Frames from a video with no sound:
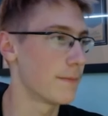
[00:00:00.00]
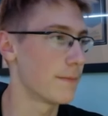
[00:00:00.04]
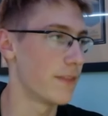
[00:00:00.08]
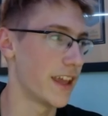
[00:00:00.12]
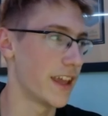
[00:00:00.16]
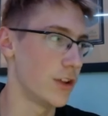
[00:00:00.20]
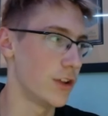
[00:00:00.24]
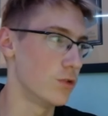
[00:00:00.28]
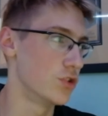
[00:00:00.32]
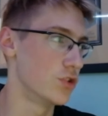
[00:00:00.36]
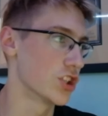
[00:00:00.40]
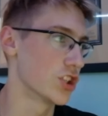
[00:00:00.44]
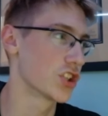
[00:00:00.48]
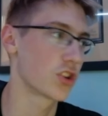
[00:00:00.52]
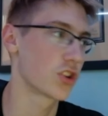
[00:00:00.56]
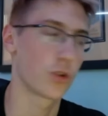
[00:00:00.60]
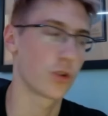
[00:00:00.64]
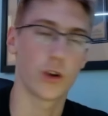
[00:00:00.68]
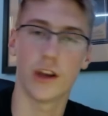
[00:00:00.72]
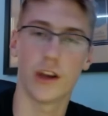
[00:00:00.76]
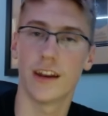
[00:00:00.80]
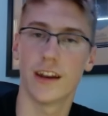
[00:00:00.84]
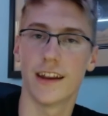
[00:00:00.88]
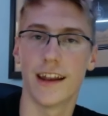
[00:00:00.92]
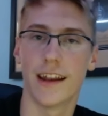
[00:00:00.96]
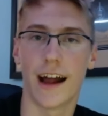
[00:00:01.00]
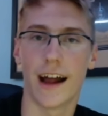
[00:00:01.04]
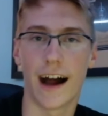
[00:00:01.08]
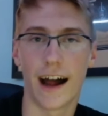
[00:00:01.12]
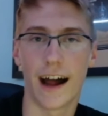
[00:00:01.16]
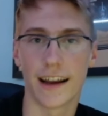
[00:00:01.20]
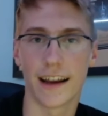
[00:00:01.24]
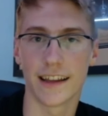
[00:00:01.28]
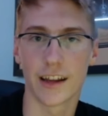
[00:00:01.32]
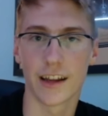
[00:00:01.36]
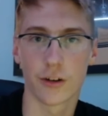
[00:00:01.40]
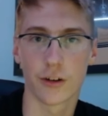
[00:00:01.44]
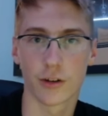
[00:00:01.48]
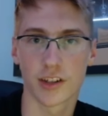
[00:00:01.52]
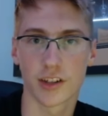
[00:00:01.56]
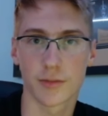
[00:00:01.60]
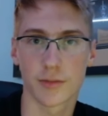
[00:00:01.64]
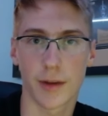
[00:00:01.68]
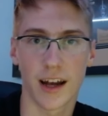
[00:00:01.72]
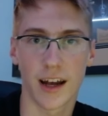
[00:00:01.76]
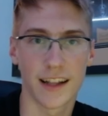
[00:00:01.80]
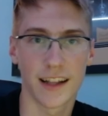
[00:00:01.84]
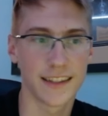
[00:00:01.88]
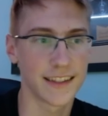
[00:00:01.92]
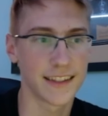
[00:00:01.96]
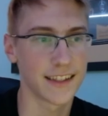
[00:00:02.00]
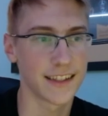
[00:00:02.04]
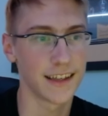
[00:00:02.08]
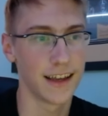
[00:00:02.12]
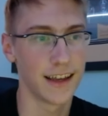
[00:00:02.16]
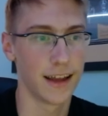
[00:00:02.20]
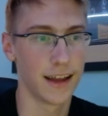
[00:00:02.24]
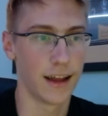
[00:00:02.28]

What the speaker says: that you just created on Getresponse